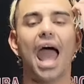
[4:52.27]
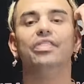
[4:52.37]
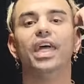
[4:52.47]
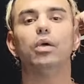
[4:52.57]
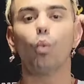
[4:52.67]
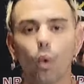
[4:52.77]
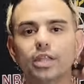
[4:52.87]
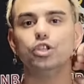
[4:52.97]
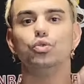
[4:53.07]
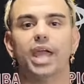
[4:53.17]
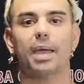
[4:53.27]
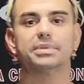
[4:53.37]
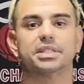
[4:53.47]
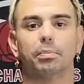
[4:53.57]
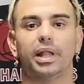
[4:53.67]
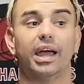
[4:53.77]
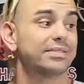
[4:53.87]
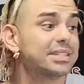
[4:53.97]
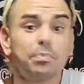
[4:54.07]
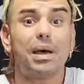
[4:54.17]
and they win you games in the
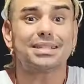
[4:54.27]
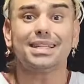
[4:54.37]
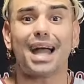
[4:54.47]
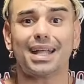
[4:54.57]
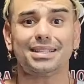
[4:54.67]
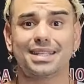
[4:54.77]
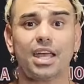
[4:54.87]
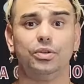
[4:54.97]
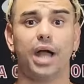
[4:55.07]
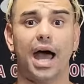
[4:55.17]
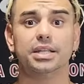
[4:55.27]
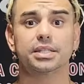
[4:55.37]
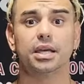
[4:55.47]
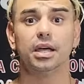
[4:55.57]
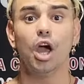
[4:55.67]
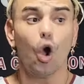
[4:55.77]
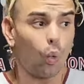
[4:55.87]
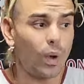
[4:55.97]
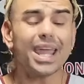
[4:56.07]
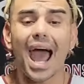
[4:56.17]
playoffs. That's the best thing I can say, you guys.
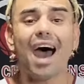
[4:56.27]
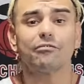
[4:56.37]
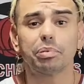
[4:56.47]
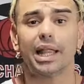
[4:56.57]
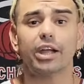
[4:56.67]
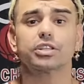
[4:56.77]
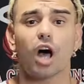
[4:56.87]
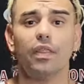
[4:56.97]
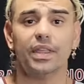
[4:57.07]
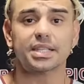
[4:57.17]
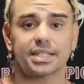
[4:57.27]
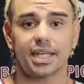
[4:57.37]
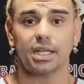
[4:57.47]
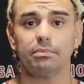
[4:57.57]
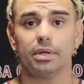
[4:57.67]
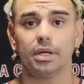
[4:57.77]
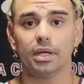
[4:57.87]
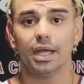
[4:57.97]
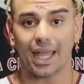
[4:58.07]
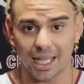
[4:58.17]
We have players on this team
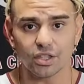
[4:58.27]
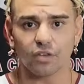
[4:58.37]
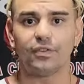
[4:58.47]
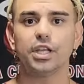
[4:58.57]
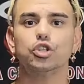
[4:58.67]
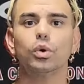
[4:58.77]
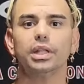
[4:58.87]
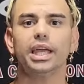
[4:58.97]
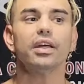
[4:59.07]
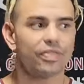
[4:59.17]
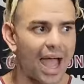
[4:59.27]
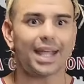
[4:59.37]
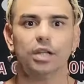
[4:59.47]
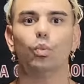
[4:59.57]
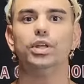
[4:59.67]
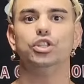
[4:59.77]
individually that can